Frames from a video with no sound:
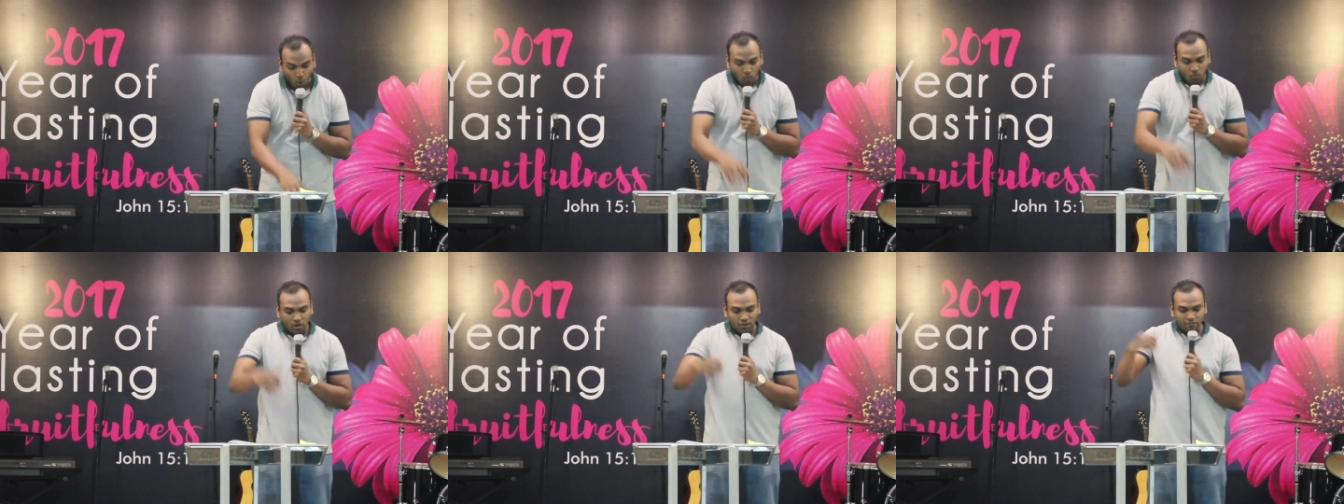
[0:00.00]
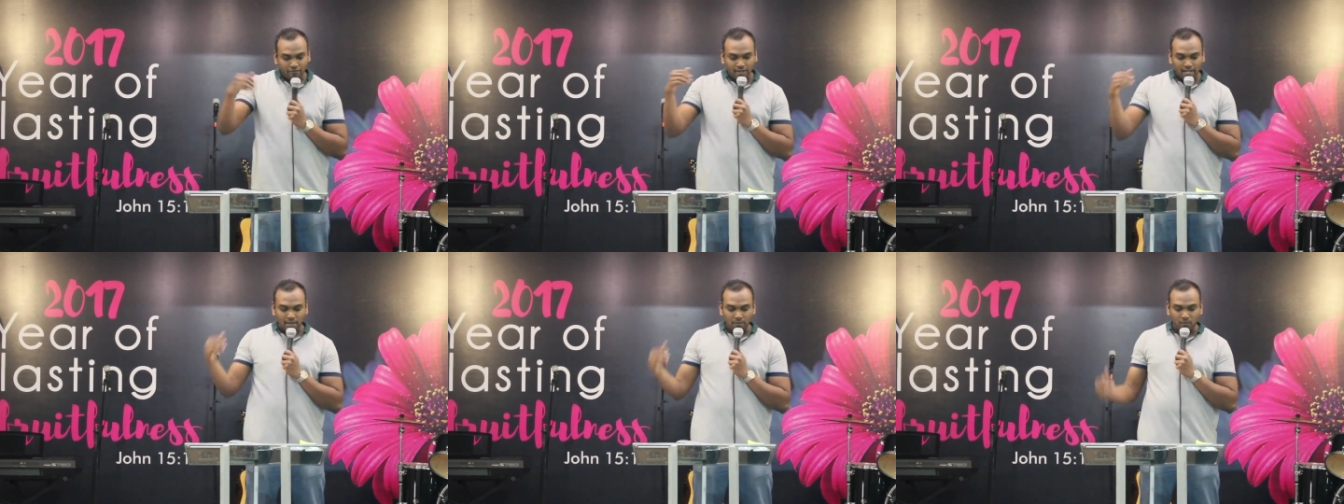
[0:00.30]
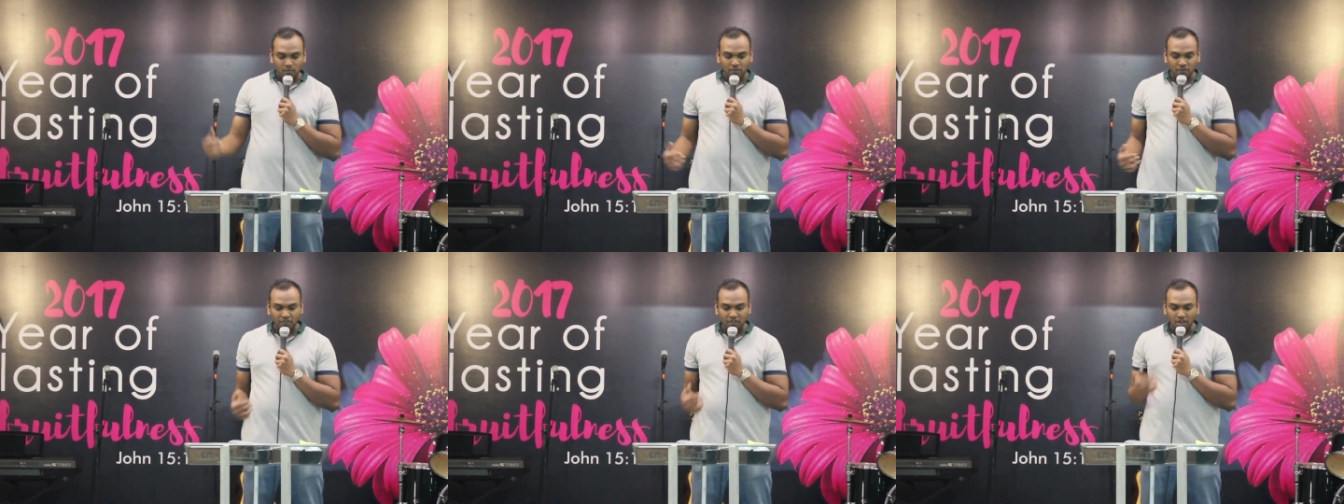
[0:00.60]

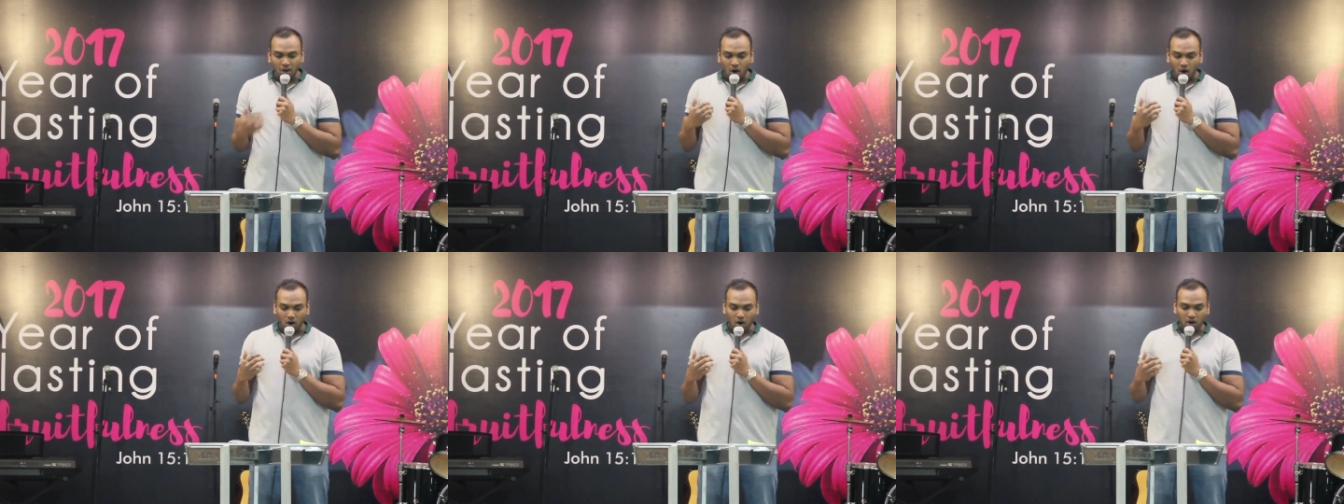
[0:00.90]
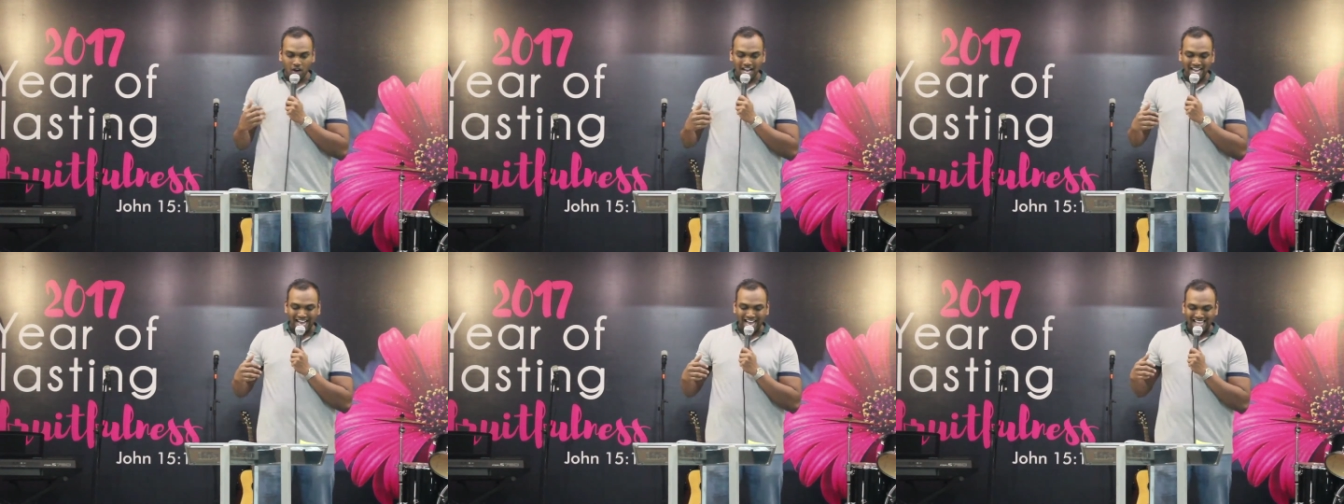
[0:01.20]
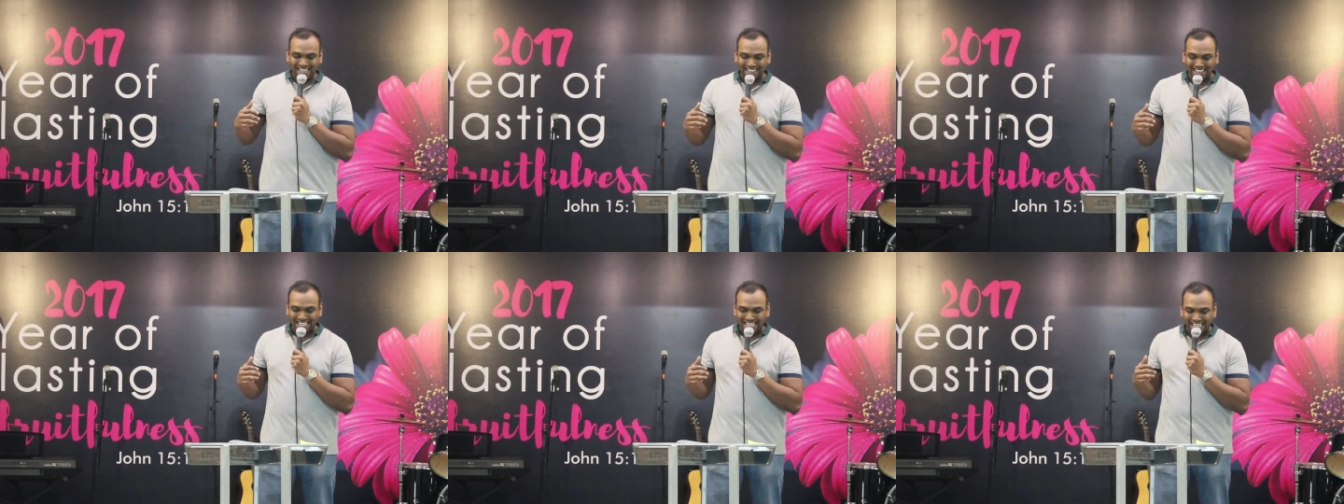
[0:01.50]
overwhelmed with the awe
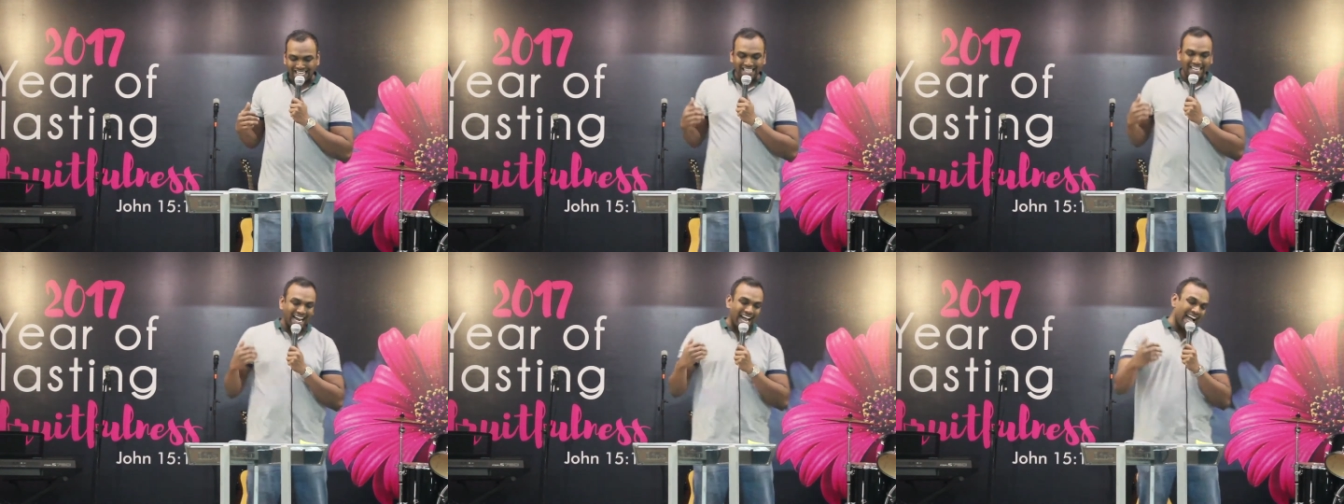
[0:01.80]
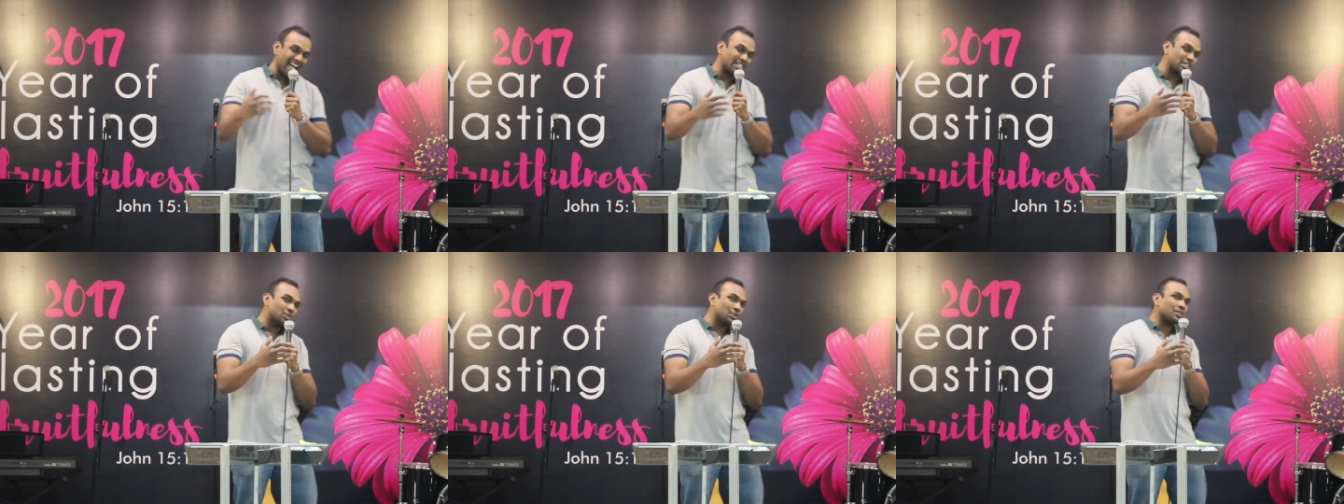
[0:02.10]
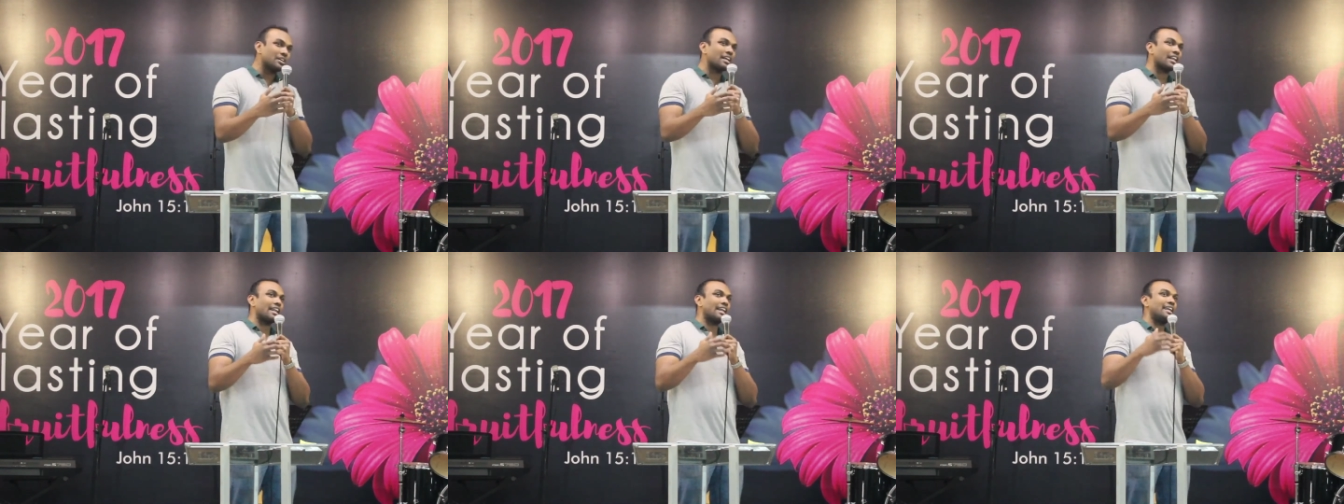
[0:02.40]
and they ran to
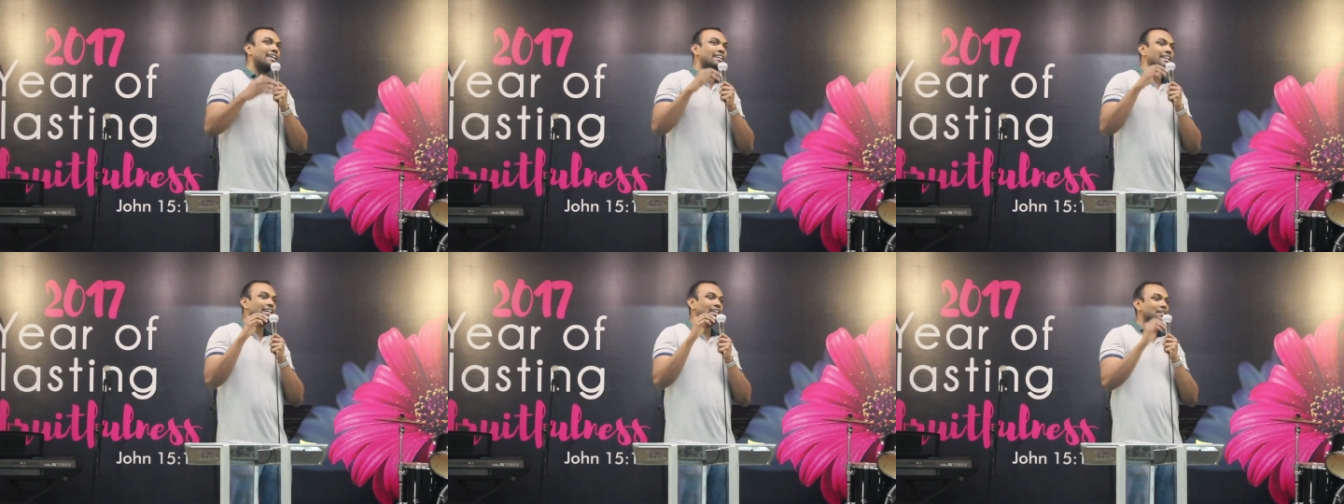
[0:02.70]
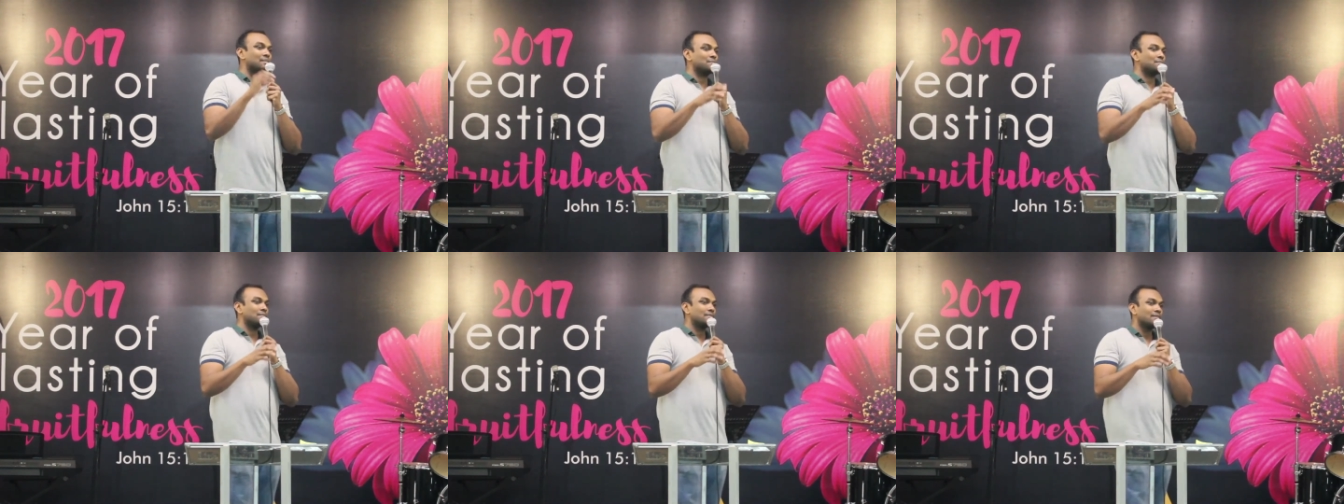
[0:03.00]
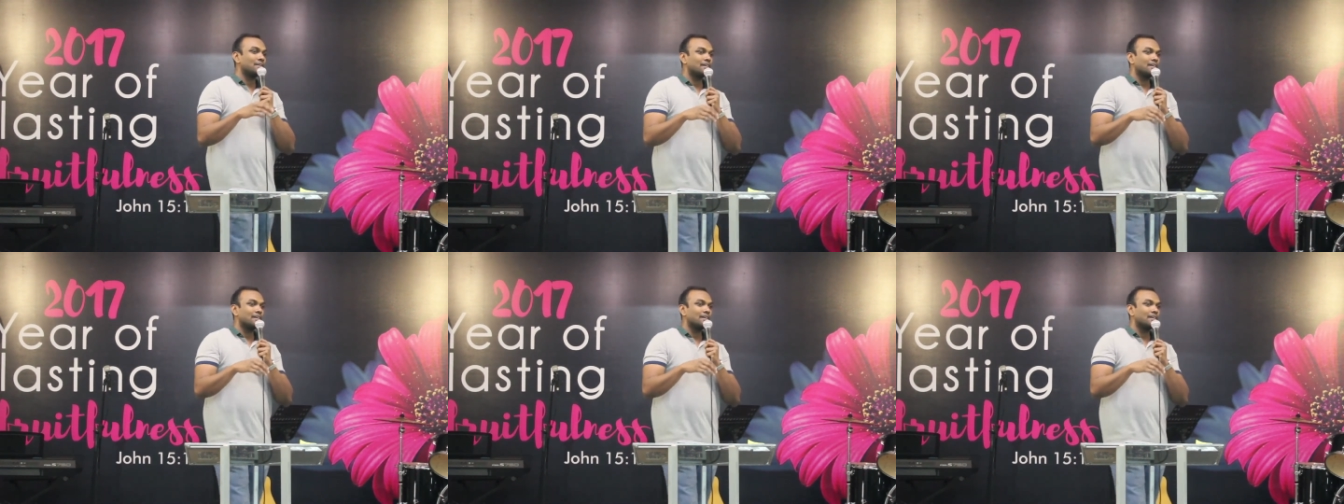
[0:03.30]
greet him.